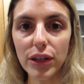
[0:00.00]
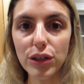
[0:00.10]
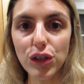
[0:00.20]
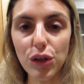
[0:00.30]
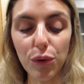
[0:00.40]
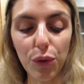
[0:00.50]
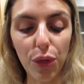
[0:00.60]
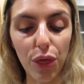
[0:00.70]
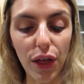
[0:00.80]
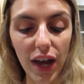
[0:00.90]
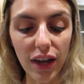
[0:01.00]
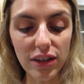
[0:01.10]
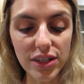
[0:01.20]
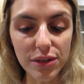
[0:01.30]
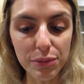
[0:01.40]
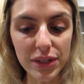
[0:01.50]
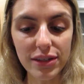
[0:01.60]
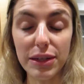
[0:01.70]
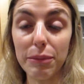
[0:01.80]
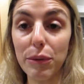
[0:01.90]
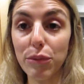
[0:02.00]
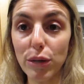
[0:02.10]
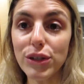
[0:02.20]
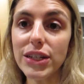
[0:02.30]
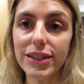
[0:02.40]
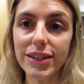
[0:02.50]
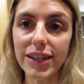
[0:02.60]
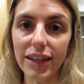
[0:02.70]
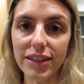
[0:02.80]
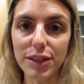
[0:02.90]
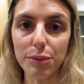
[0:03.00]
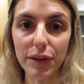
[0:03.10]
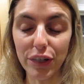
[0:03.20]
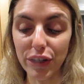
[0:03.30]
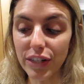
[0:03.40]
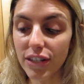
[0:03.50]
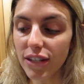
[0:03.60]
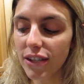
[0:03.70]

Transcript: So that means that my protein intake has been good.